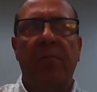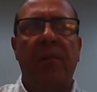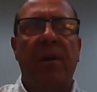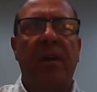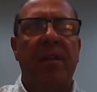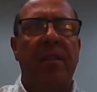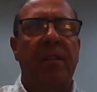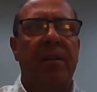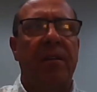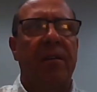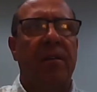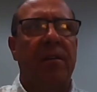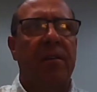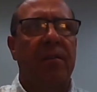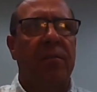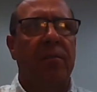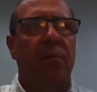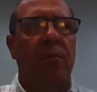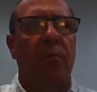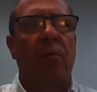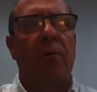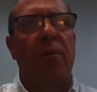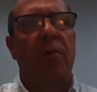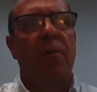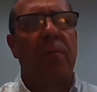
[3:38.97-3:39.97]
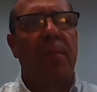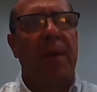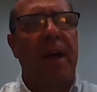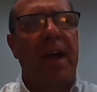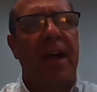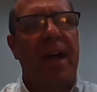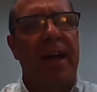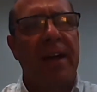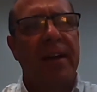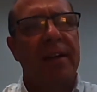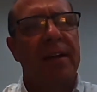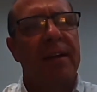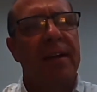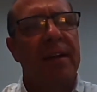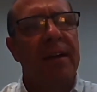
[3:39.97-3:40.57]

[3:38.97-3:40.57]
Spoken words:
we're the quarterback,